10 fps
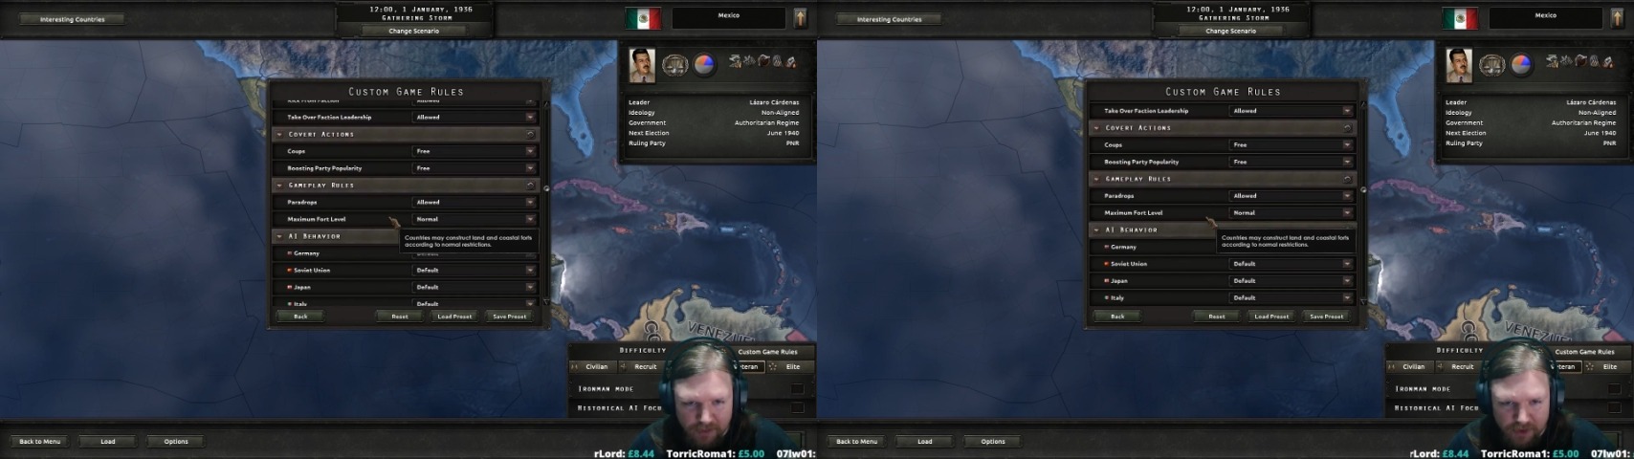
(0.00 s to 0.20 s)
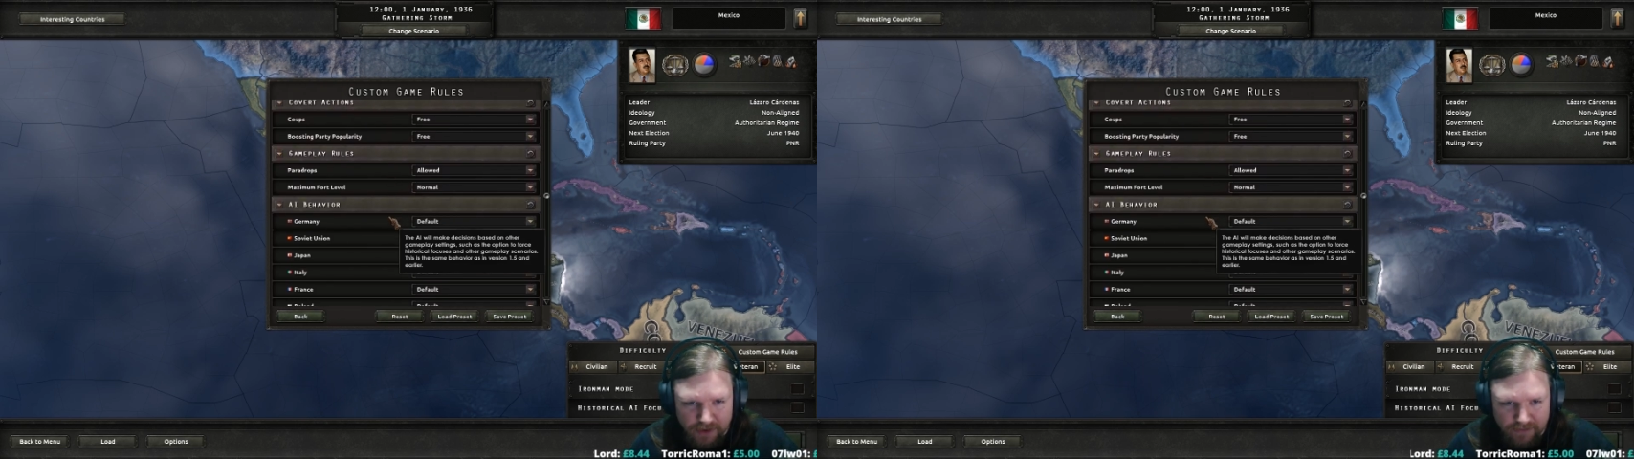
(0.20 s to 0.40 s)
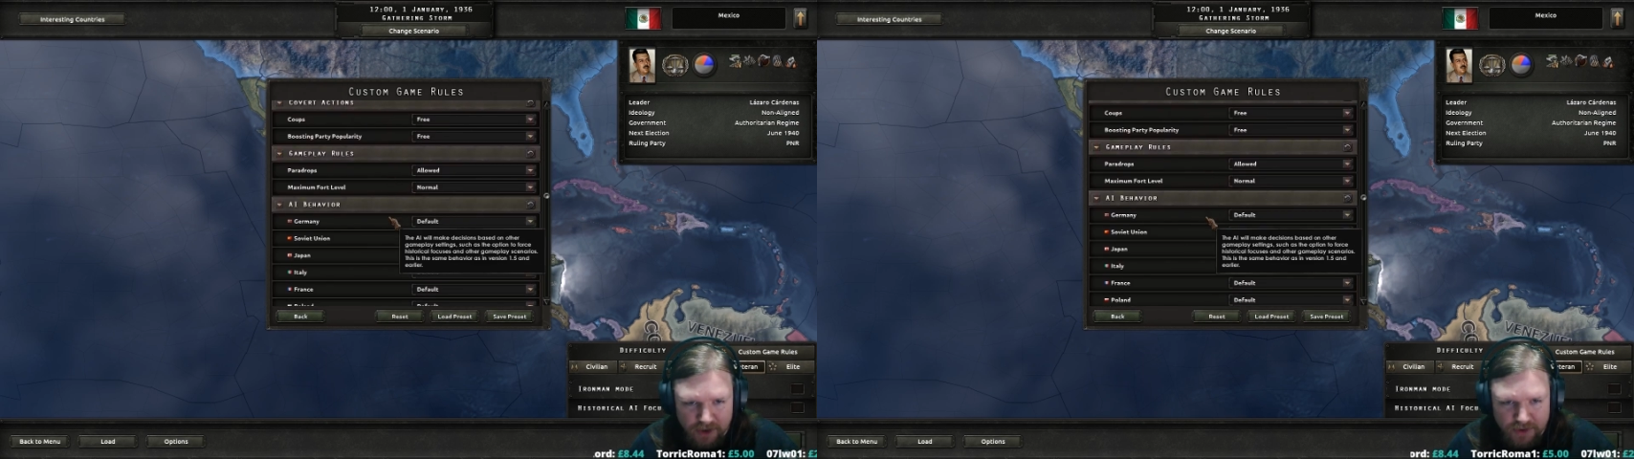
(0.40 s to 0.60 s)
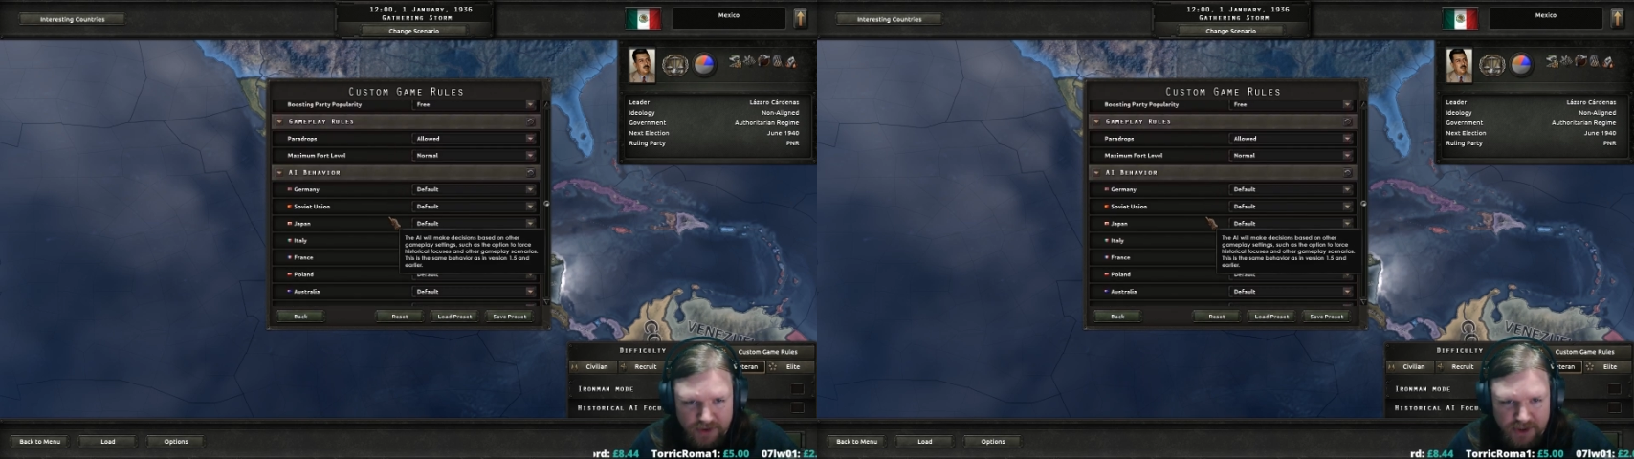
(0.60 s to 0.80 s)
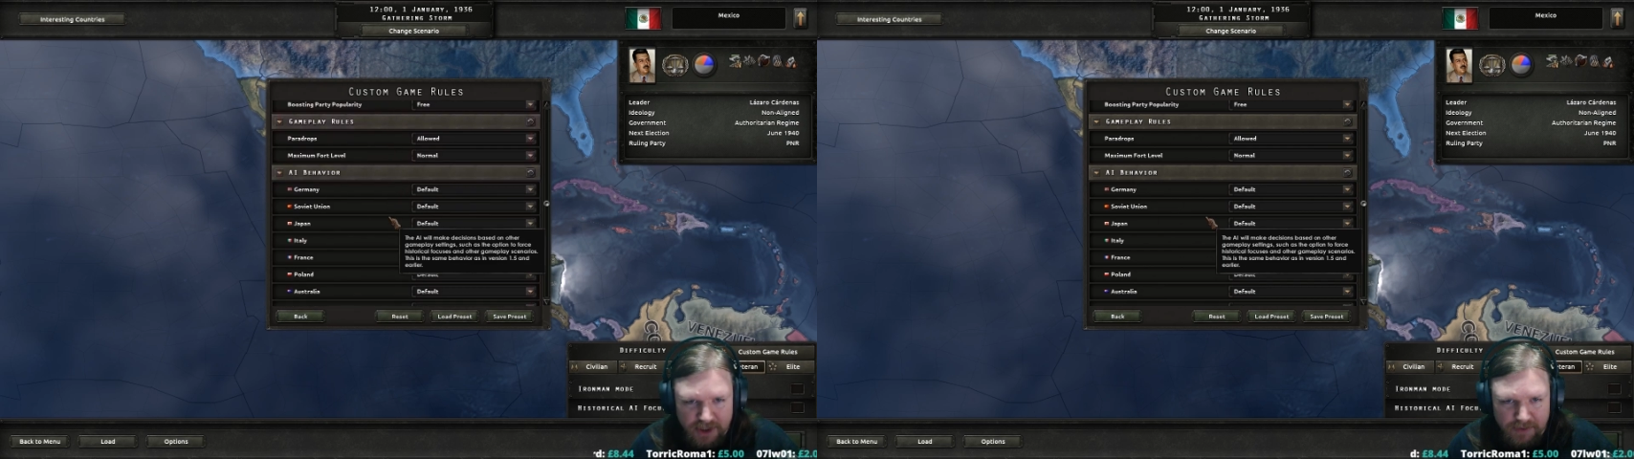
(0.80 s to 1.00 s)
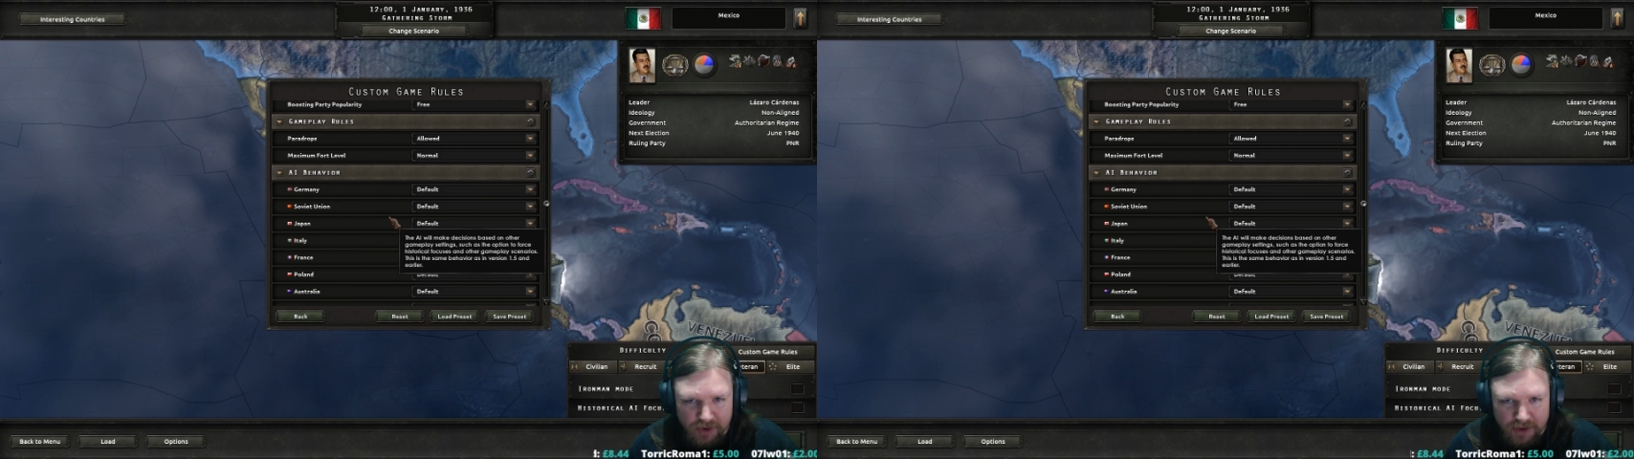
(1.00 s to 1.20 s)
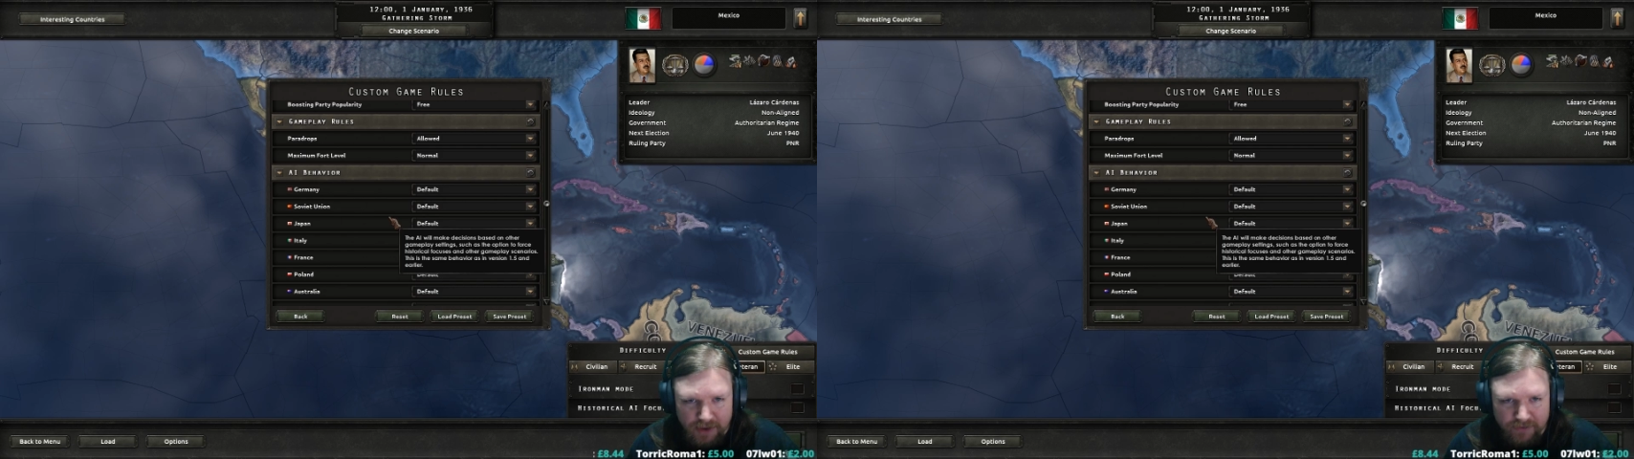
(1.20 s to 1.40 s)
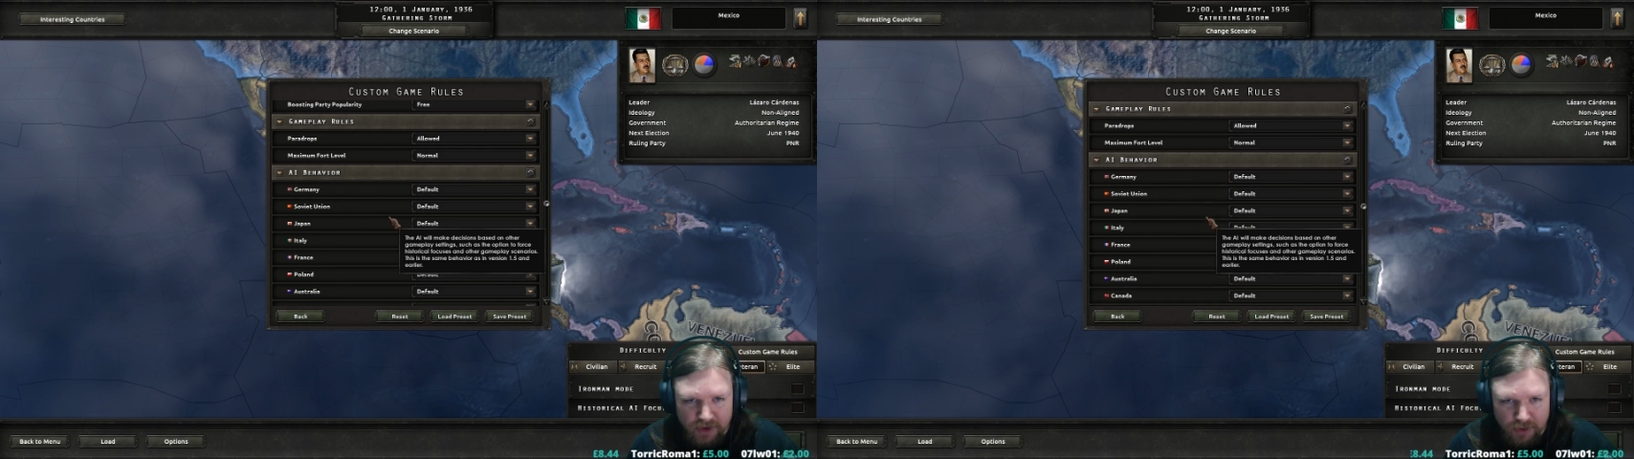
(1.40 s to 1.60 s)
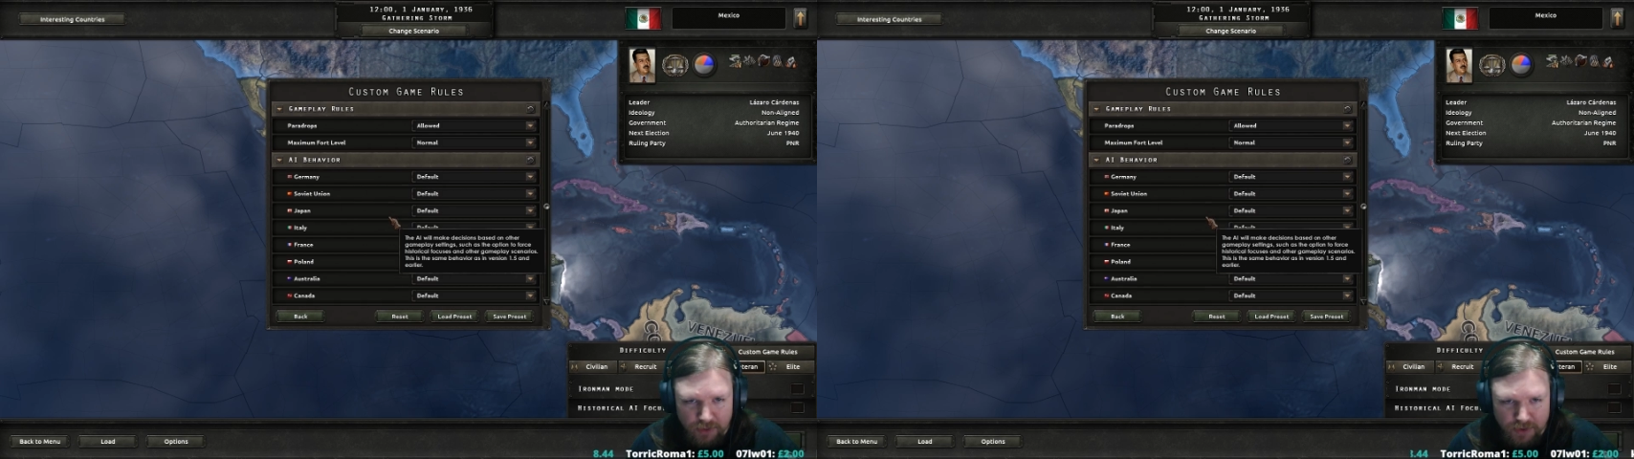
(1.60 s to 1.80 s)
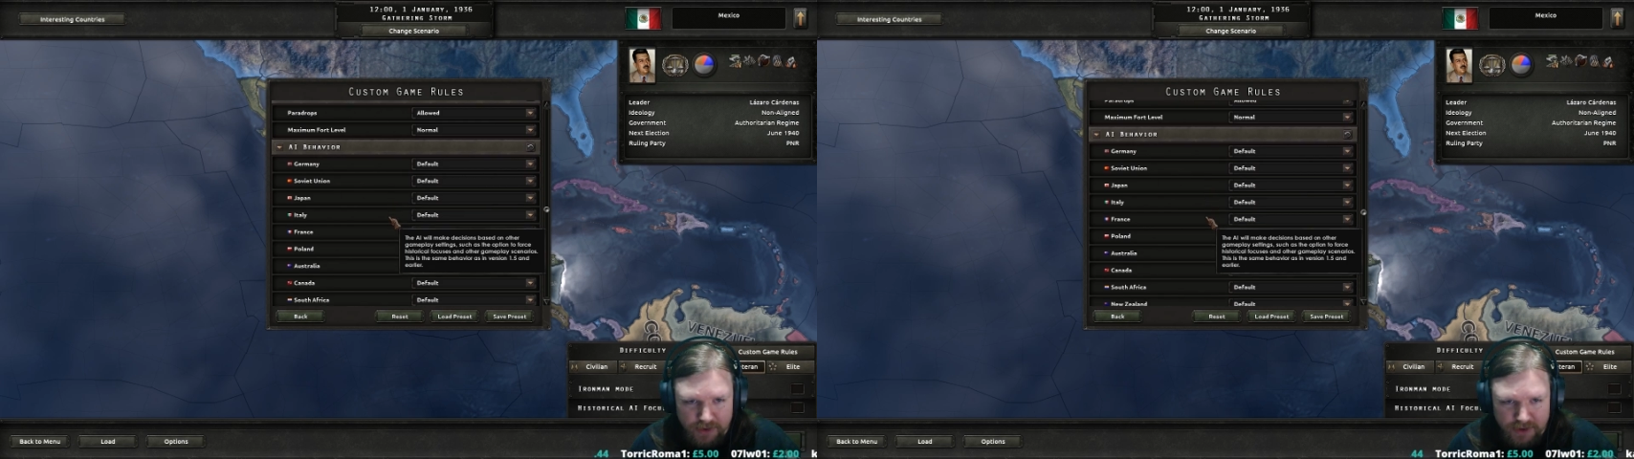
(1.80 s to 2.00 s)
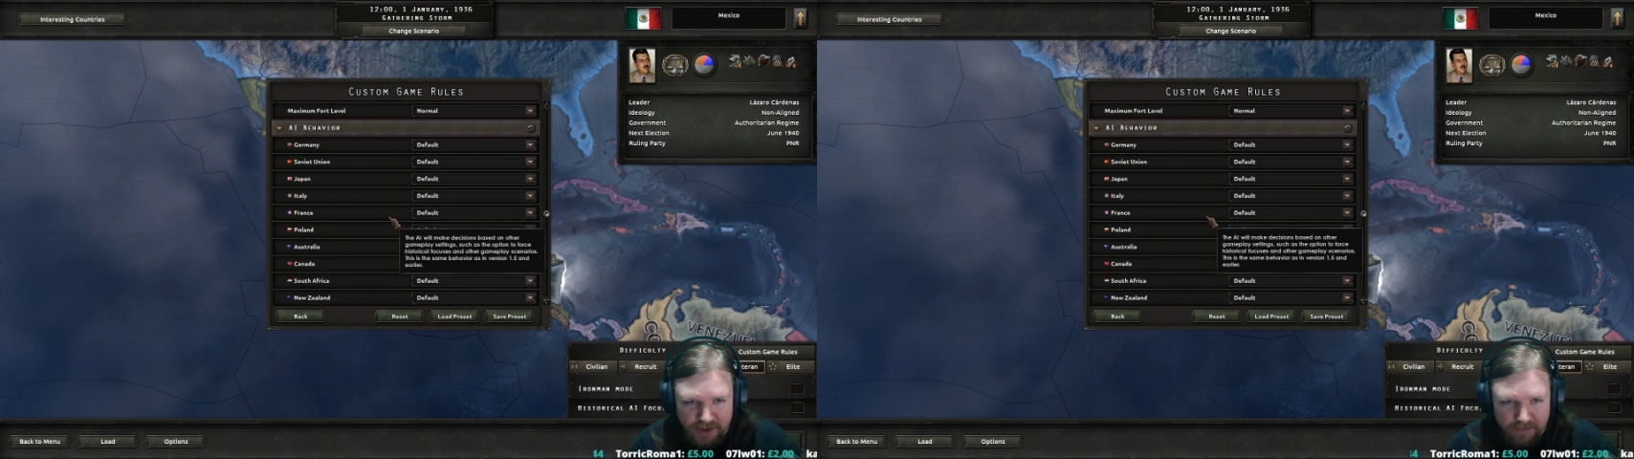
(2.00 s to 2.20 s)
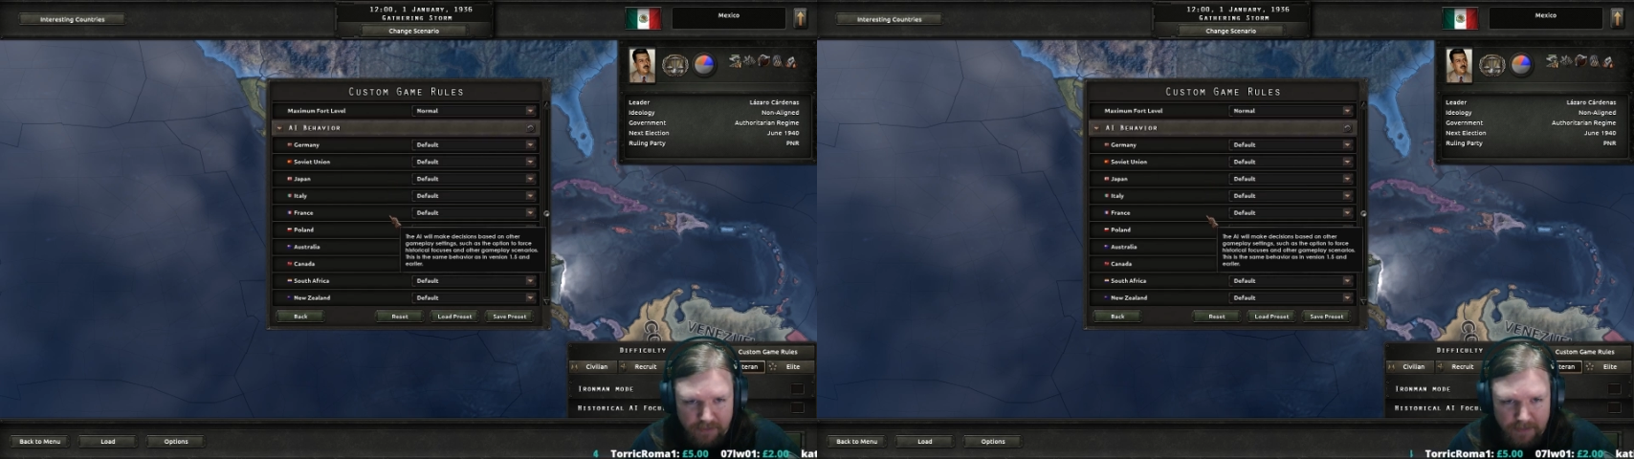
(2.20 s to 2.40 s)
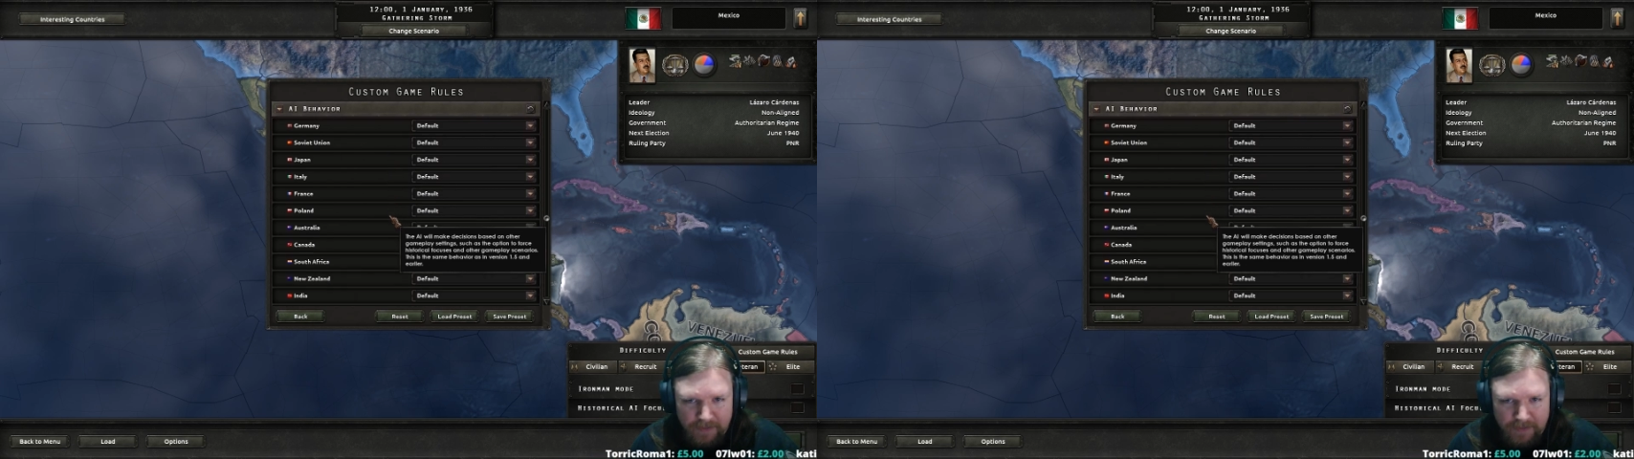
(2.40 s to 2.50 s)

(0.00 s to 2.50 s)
We're going to leave those the same. We're going to leave those the same.